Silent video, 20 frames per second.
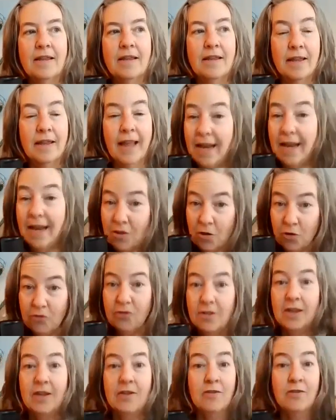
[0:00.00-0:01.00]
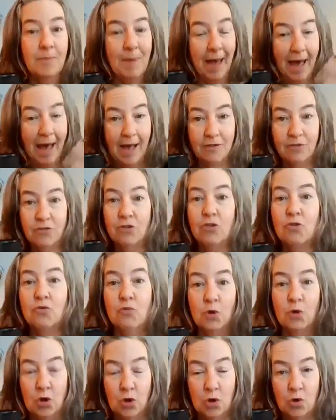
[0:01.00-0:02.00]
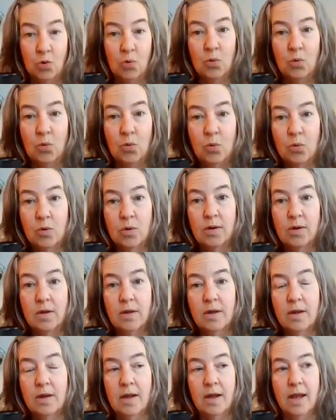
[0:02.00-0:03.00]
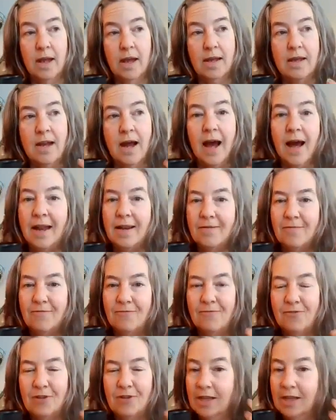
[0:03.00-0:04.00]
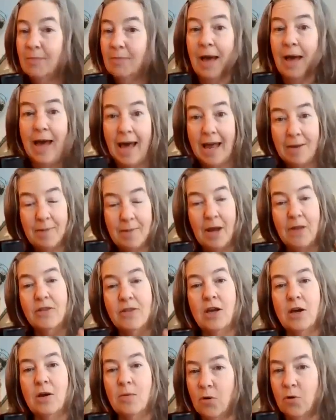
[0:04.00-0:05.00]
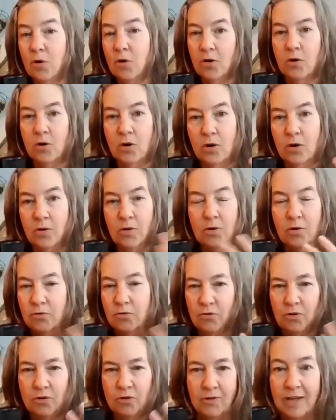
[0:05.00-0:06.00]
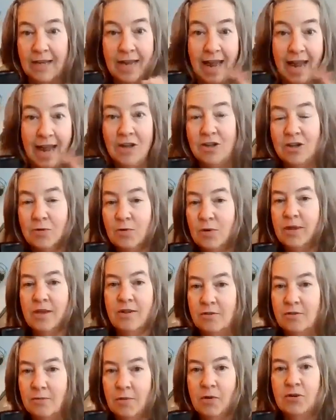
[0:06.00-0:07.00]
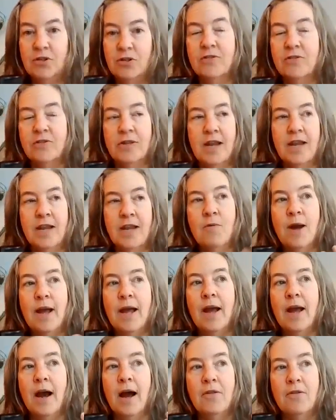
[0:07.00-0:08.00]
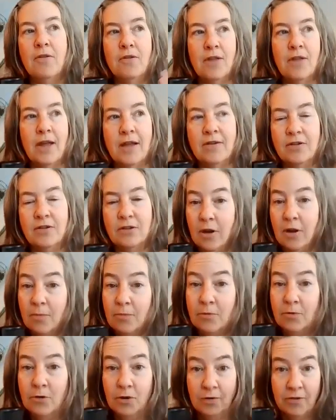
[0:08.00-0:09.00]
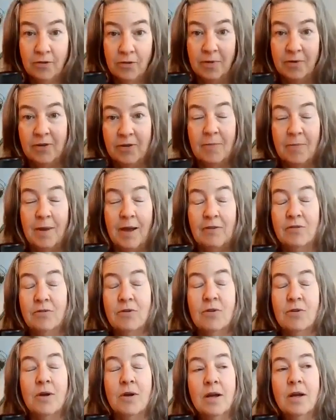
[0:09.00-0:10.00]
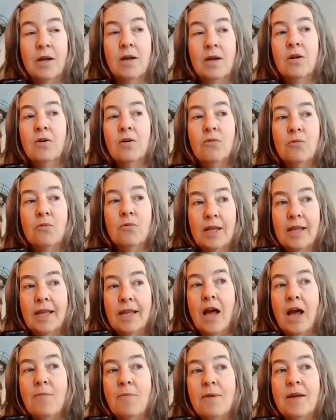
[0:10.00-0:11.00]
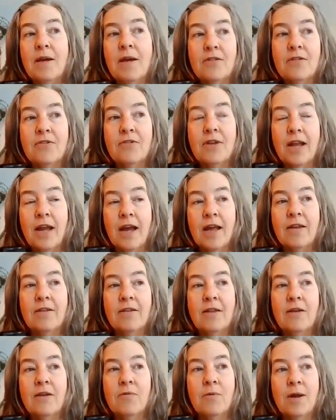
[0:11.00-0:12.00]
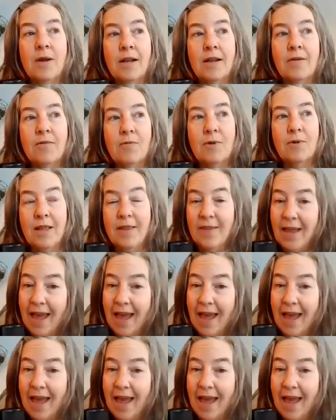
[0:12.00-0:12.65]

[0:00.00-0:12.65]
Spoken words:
letting those things pass through and not feeling bad about them, or sort of engaging with these emotions in any way other than to observe them as they pass through, really helped me understand that in